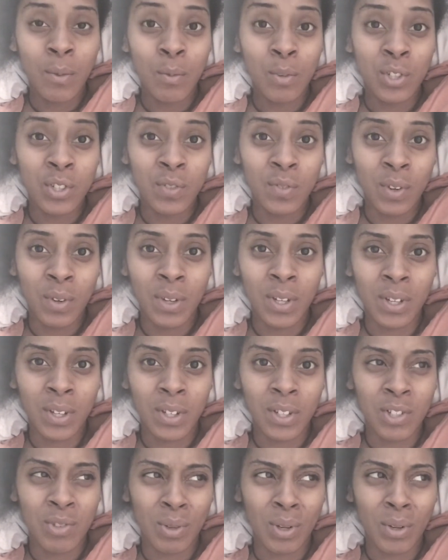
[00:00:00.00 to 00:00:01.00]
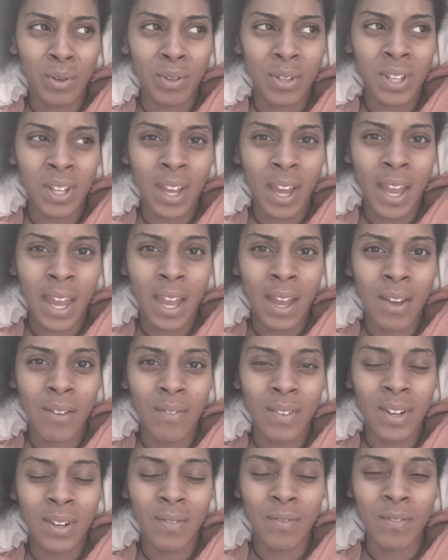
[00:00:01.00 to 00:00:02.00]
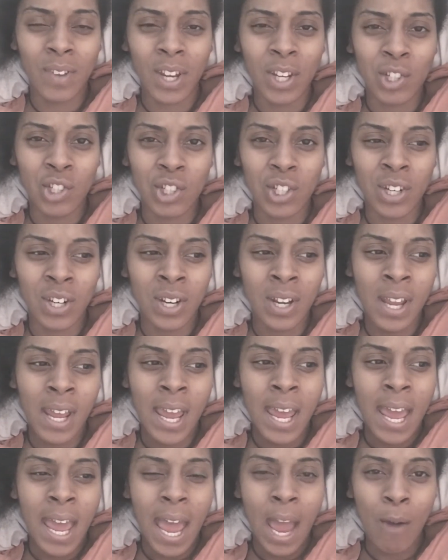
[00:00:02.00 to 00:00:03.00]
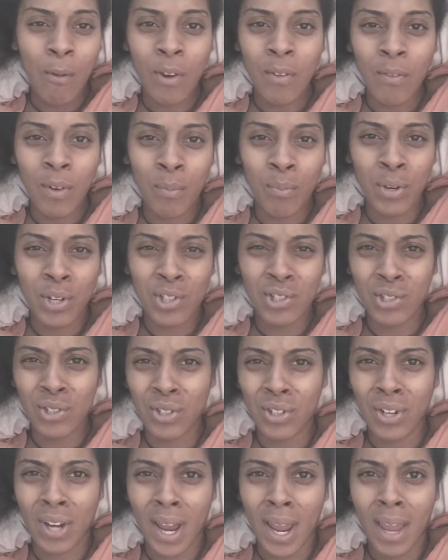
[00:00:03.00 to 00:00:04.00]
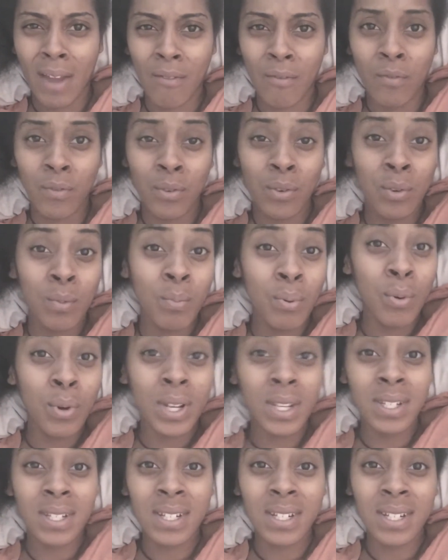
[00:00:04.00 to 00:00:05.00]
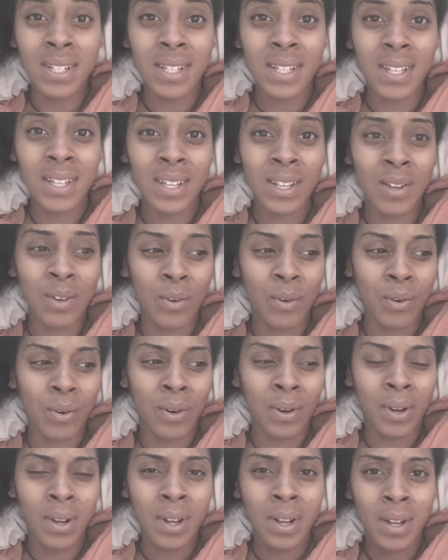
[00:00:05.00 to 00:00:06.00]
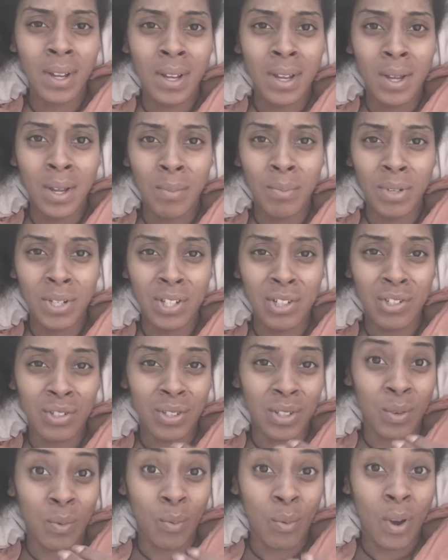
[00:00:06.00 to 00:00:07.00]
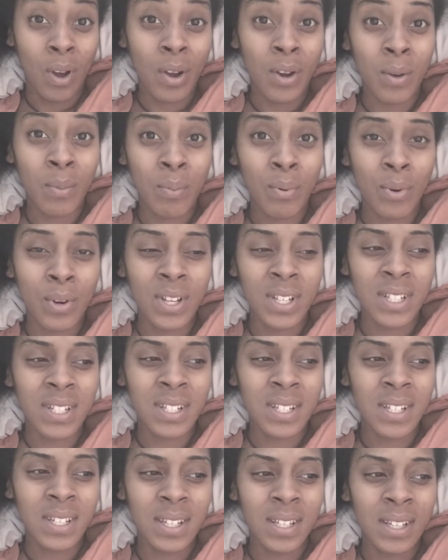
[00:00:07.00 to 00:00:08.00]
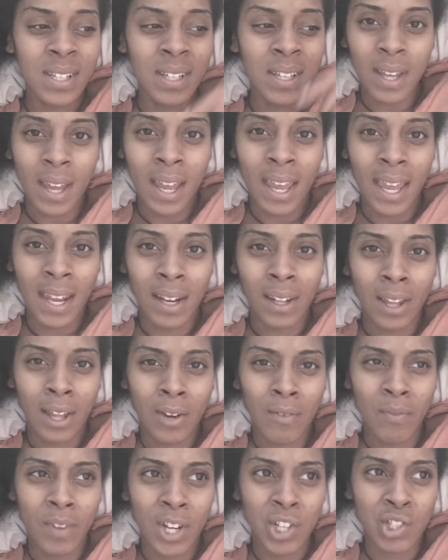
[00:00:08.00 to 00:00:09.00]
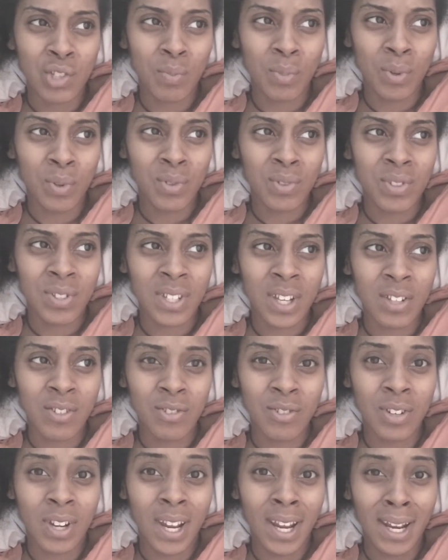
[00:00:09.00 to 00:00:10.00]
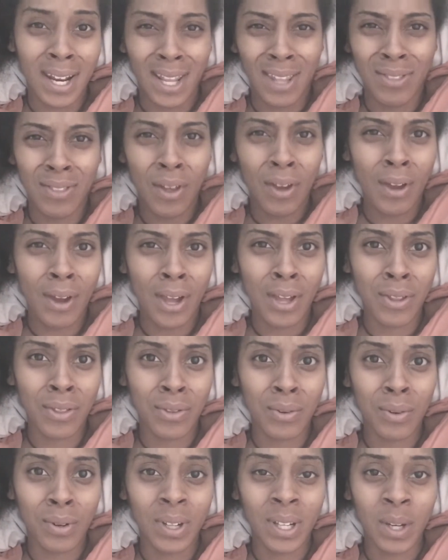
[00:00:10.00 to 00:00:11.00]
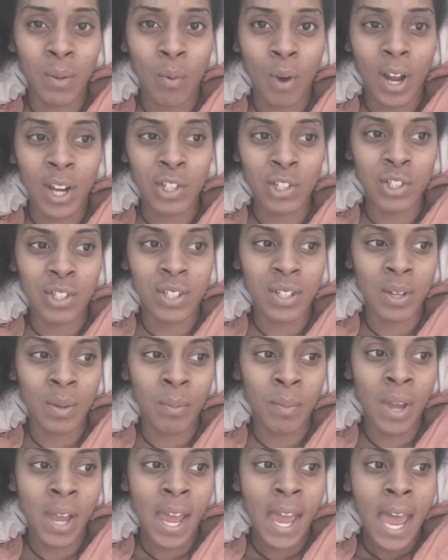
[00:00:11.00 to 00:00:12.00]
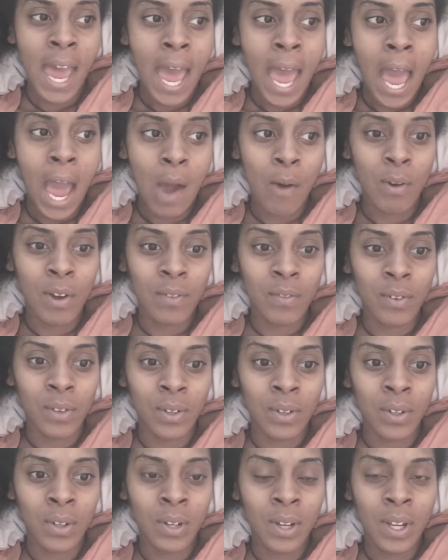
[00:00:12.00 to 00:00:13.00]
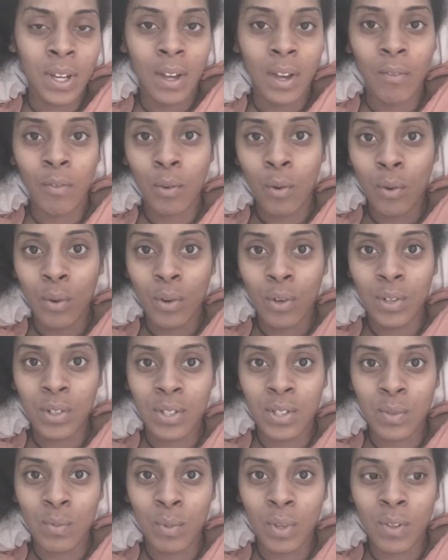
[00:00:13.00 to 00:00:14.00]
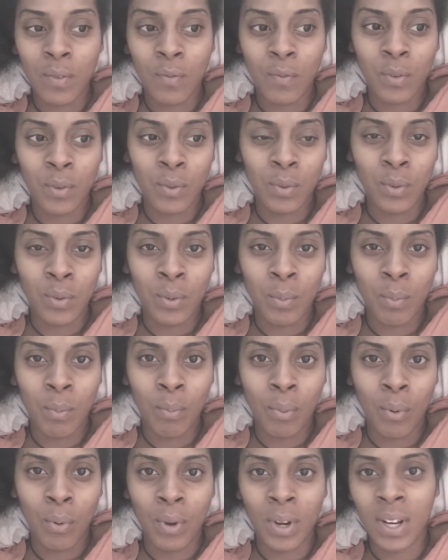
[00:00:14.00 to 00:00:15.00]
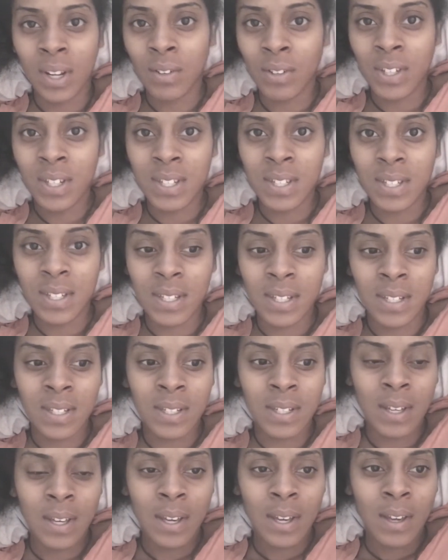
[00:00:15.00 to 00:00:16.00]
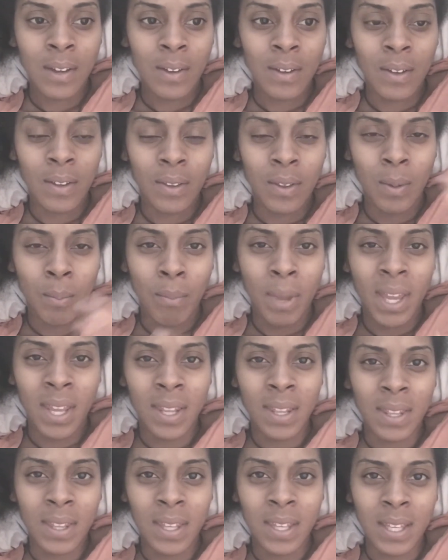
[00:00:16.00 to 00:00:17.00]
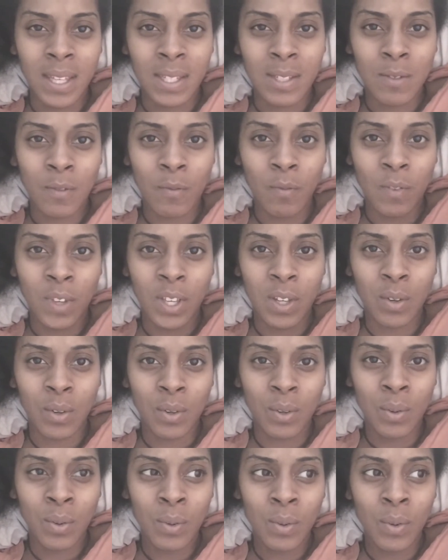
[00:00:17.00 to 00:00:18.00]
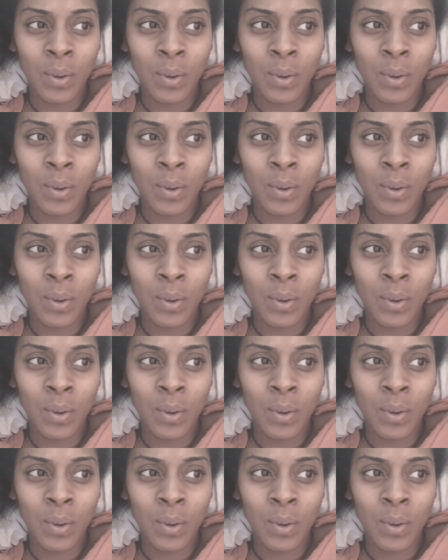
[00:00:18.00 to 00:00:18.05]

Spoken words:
which is very good, so I don't think I have an infection. However, I'm pretty sure I have food poisoning or potentially water poisoning. I had a lot of vegetables yesterday and I thought I thoroughly washed them. However, of course, with food borne illnesses, the main thing is fecal